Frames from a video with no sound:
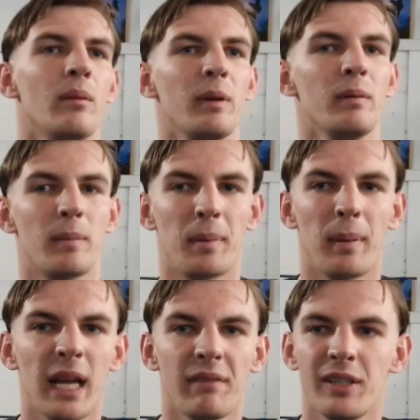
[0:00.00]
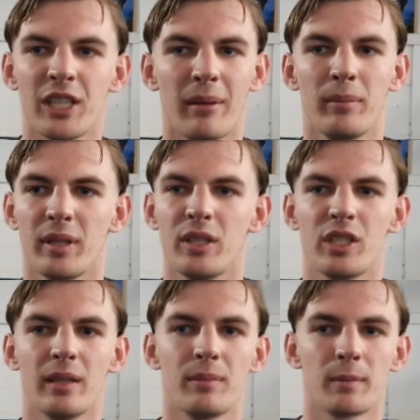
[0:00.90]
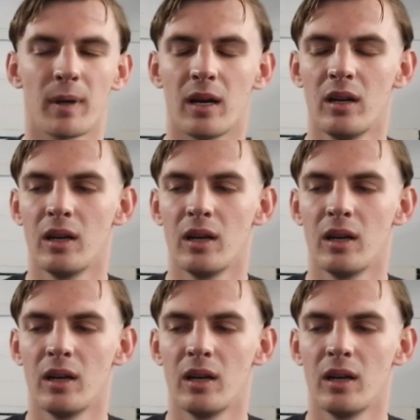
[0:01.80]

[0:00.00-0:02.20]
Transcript: we would prepare for championships, but